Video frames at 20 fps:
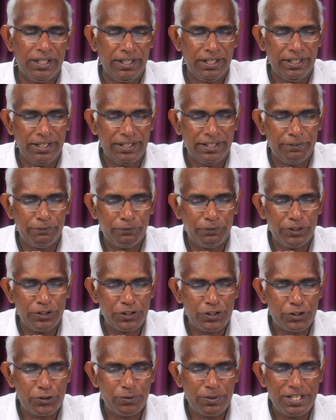And
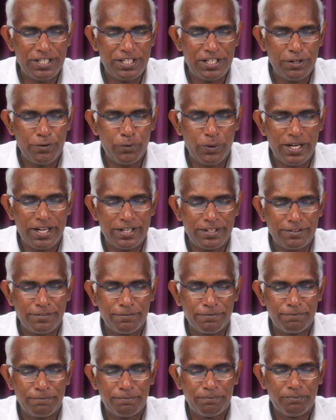verse
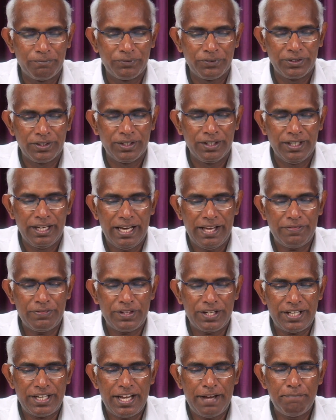21 And
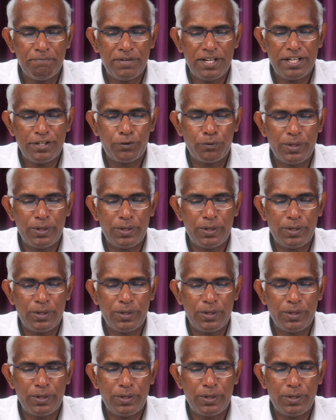the remnant